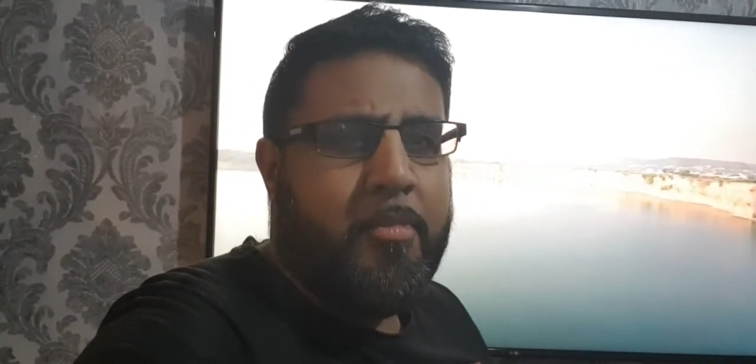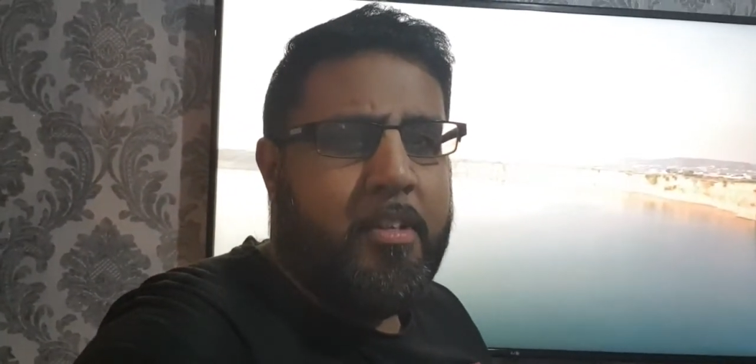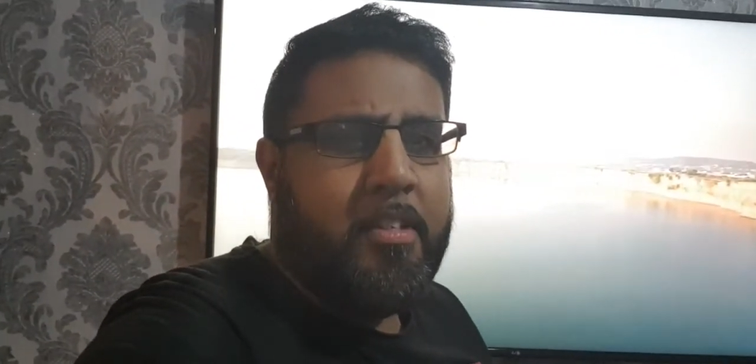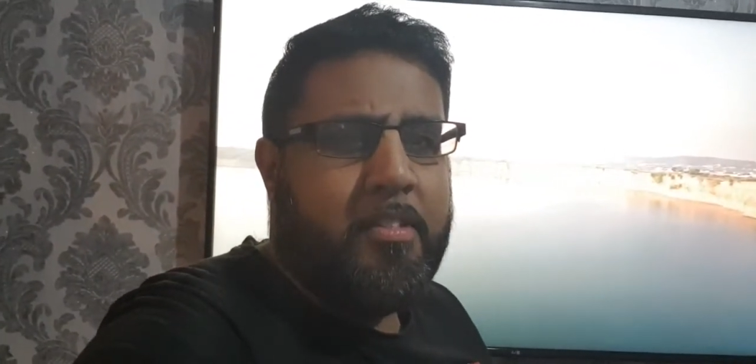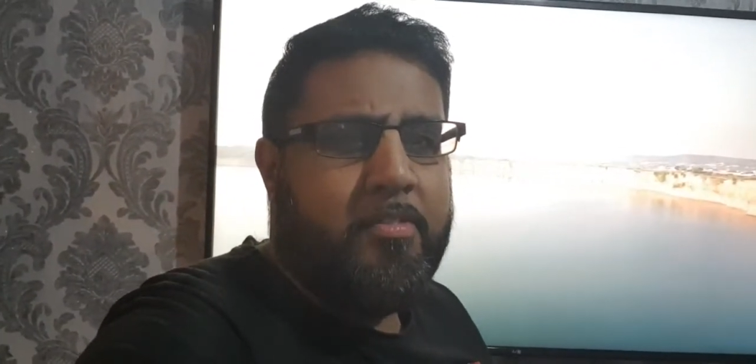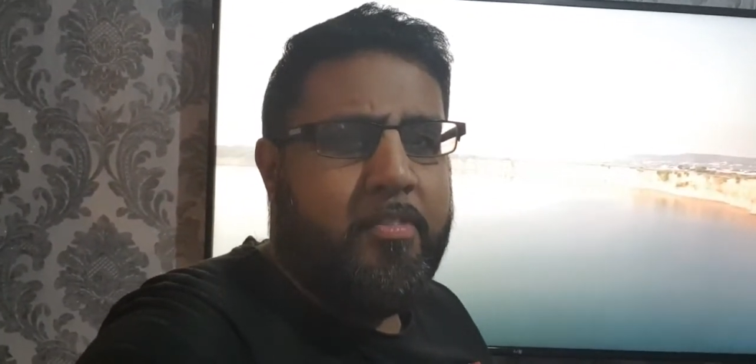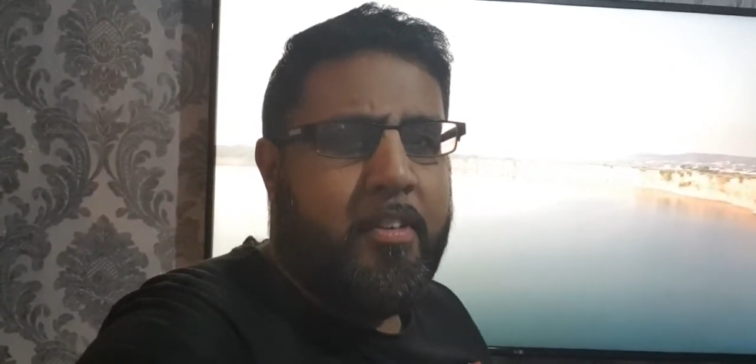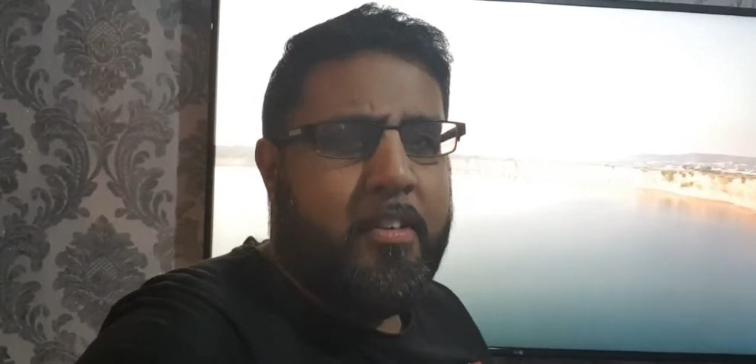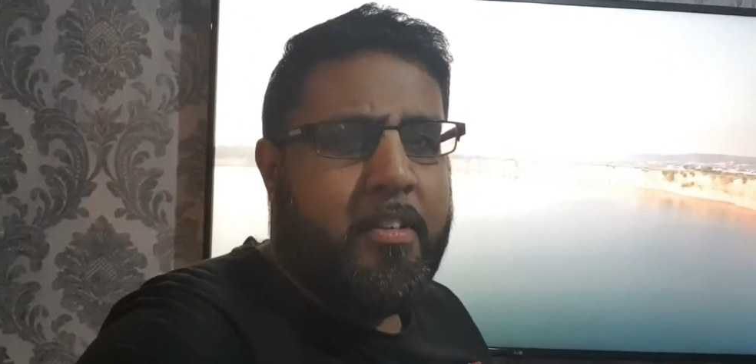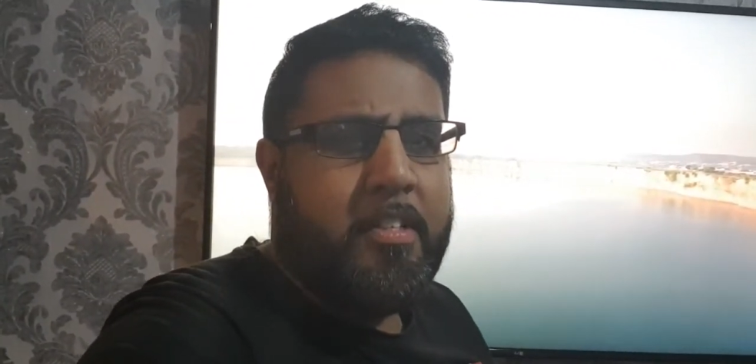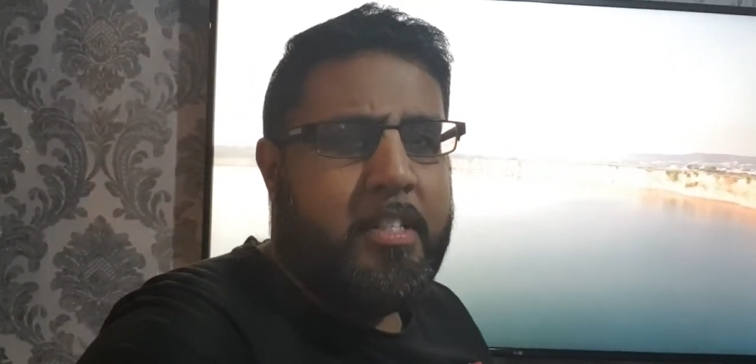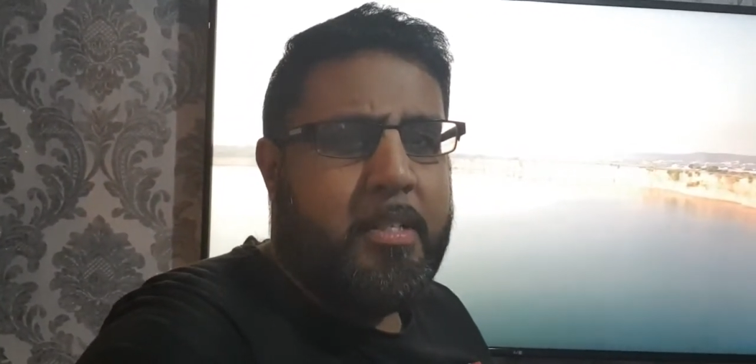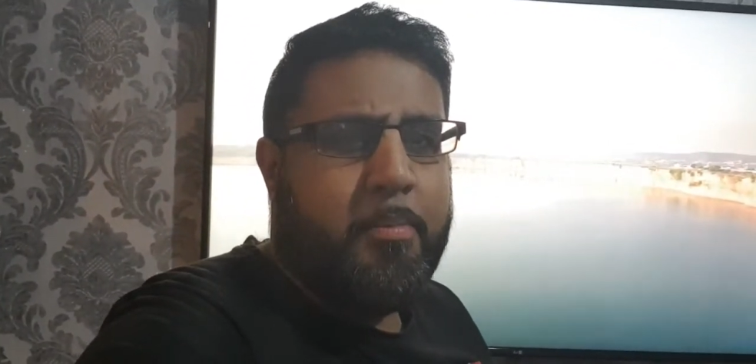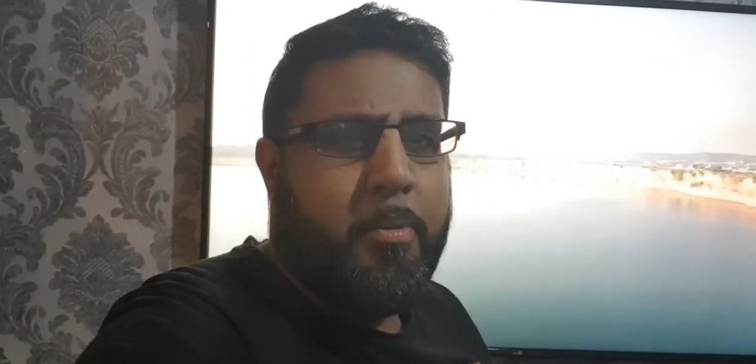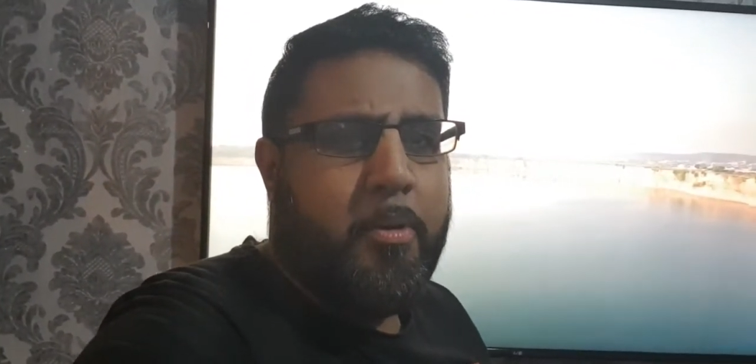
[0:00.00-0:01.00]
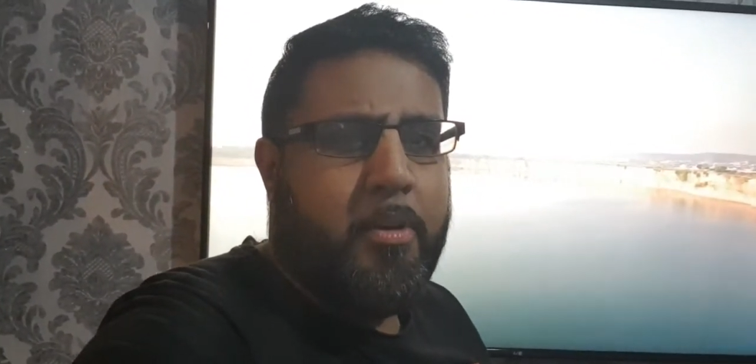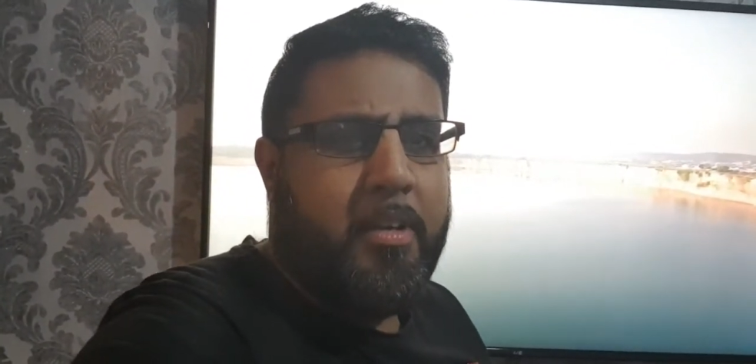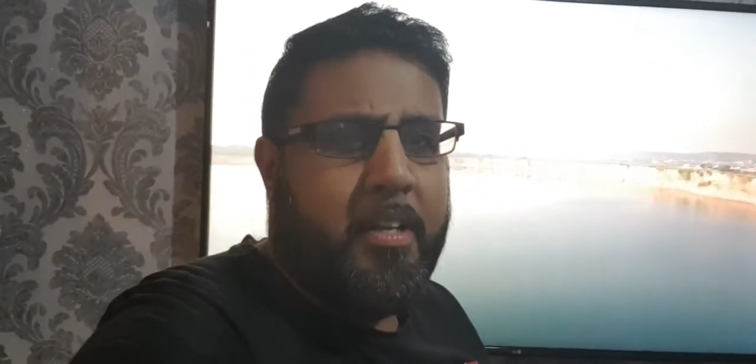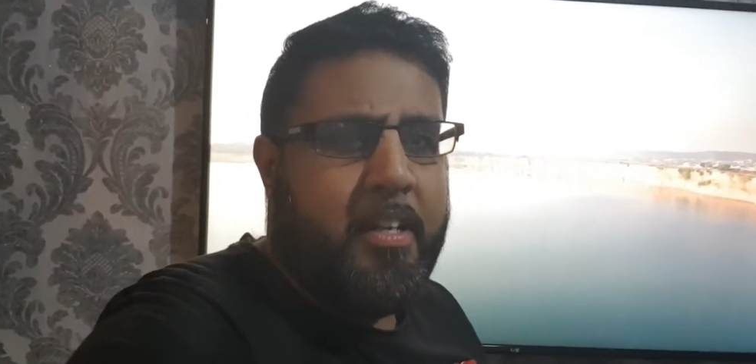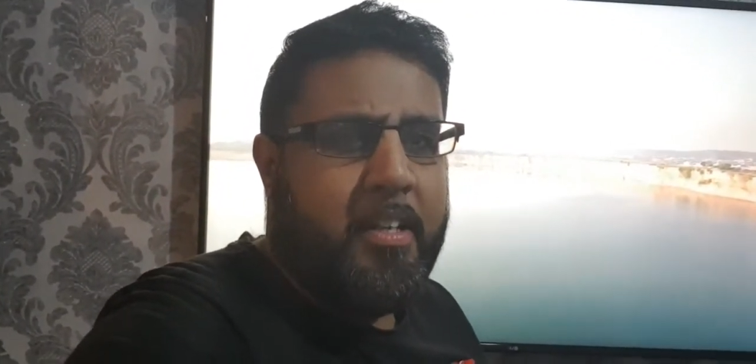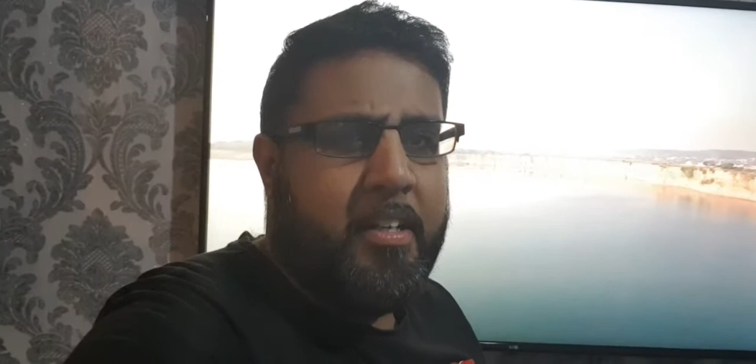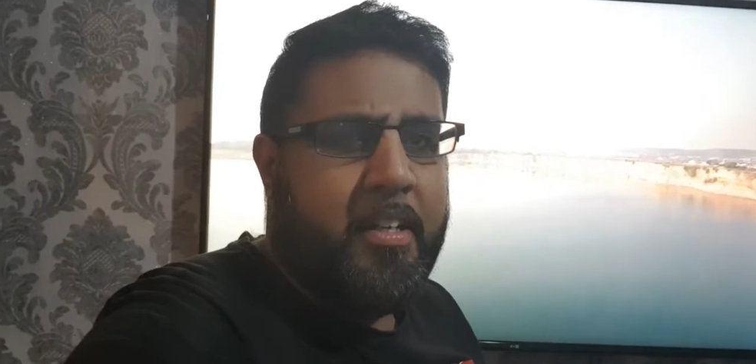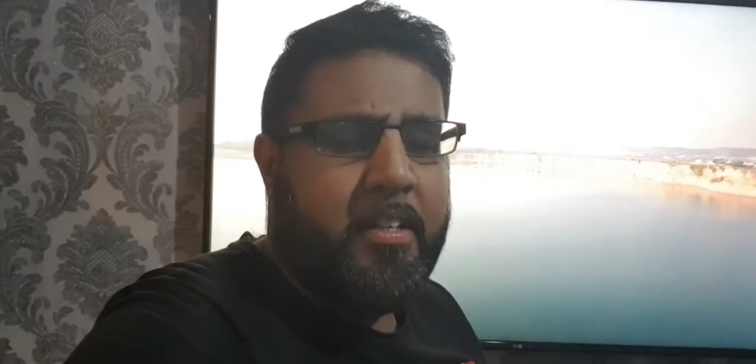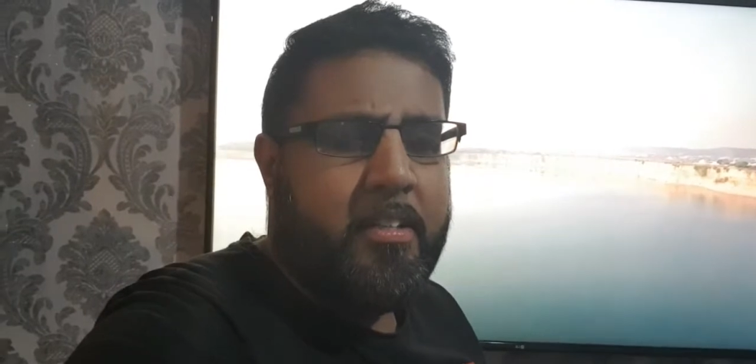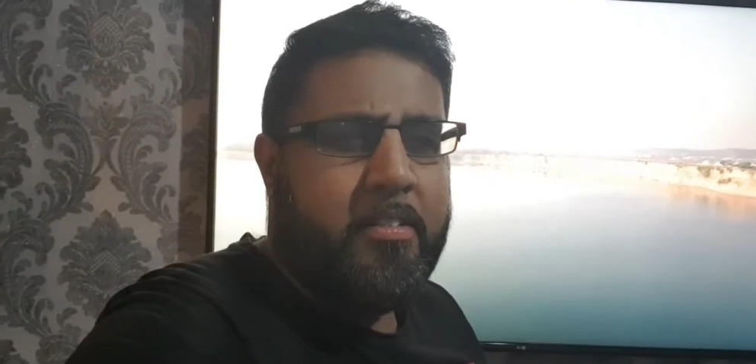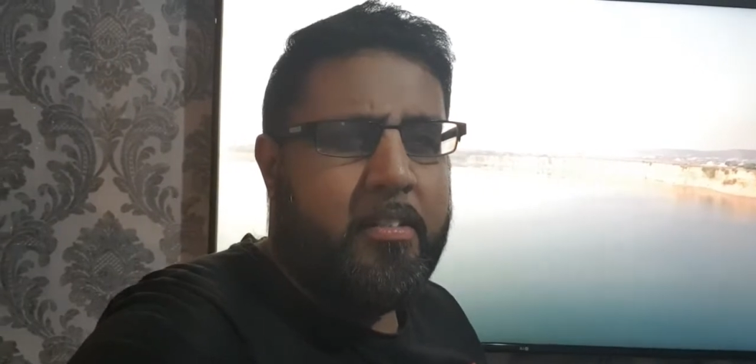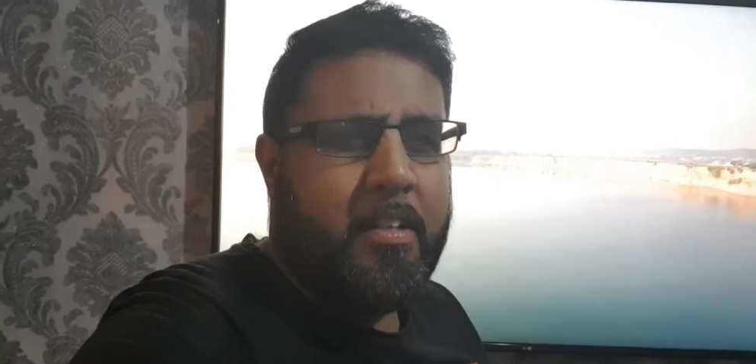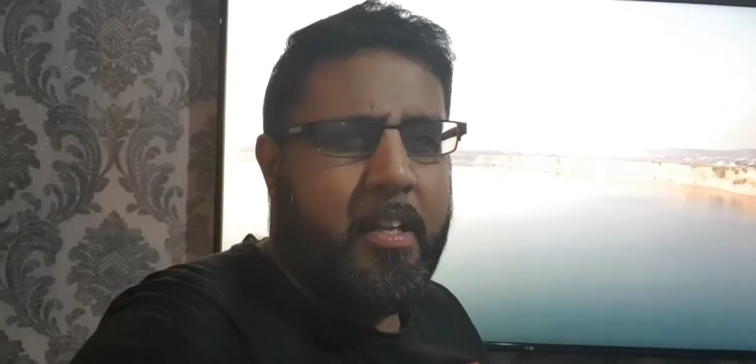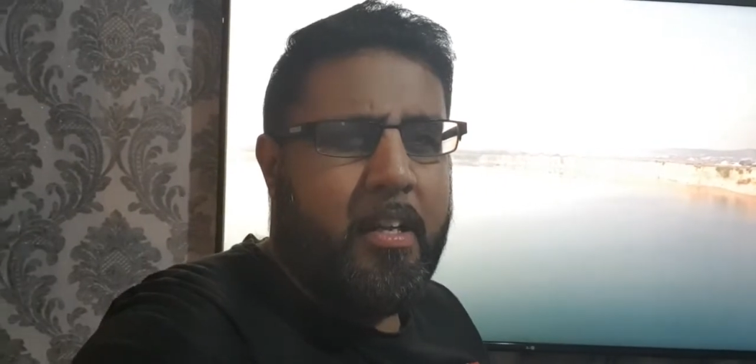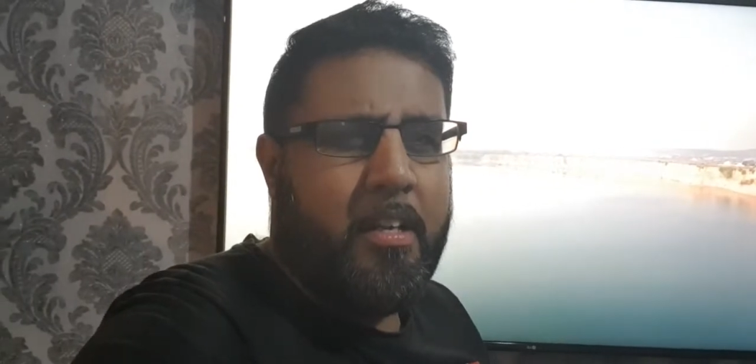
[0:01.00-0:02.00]
It's very disappointing
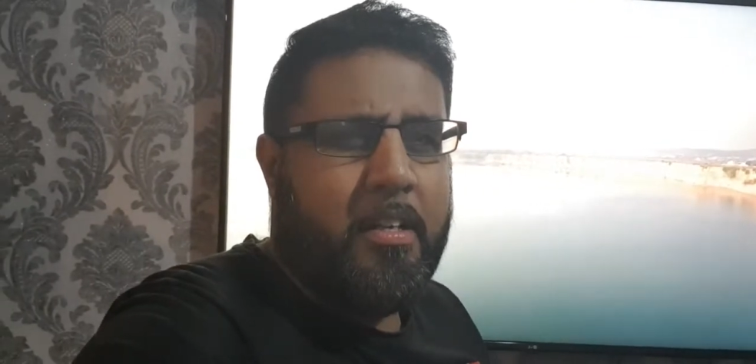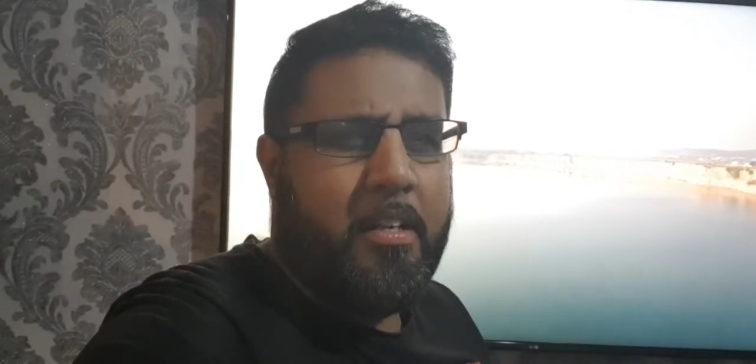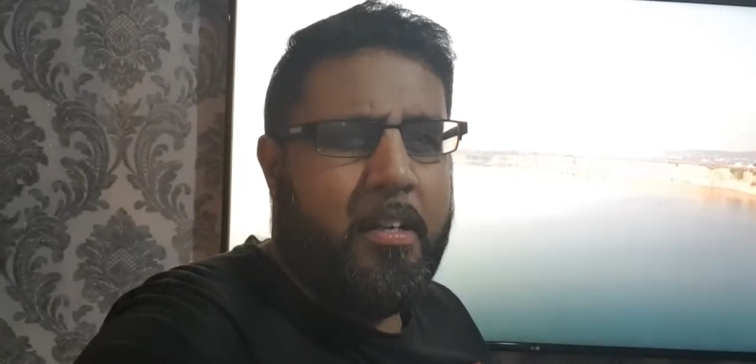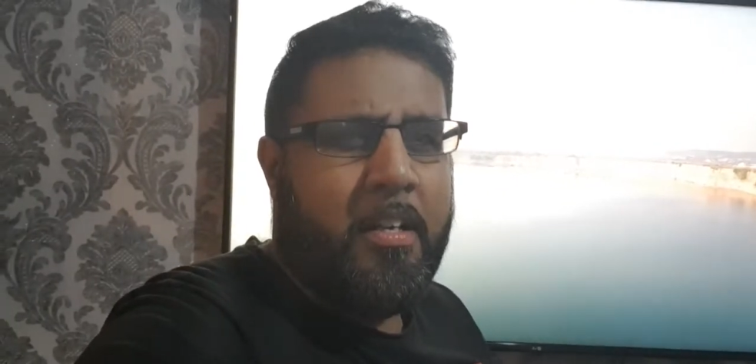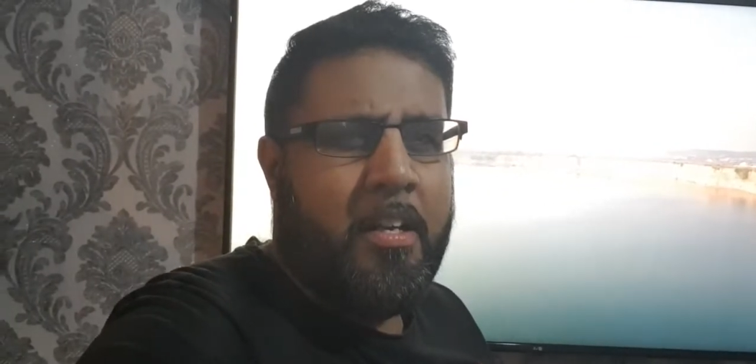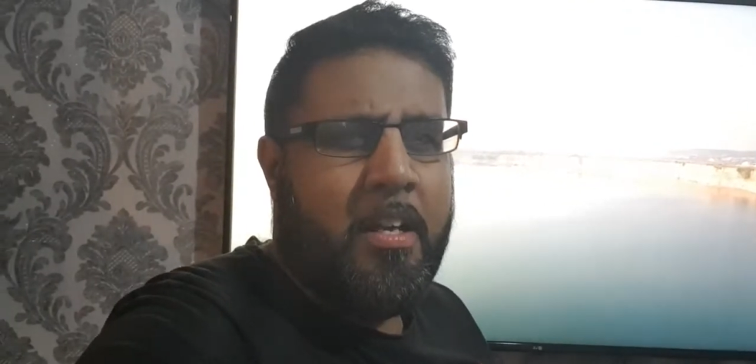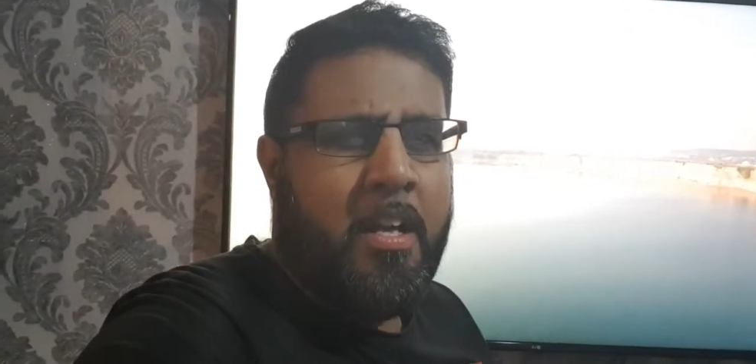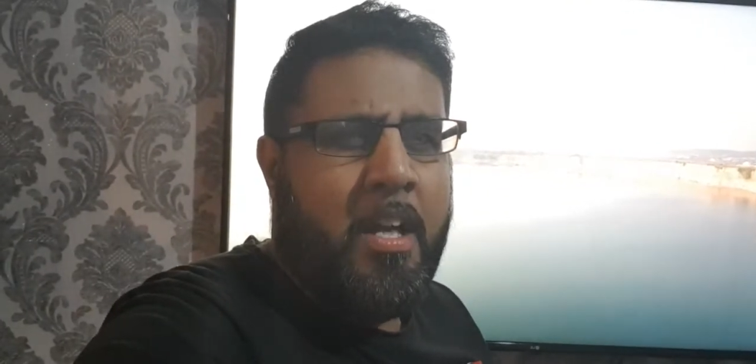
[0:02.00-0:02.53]
to get a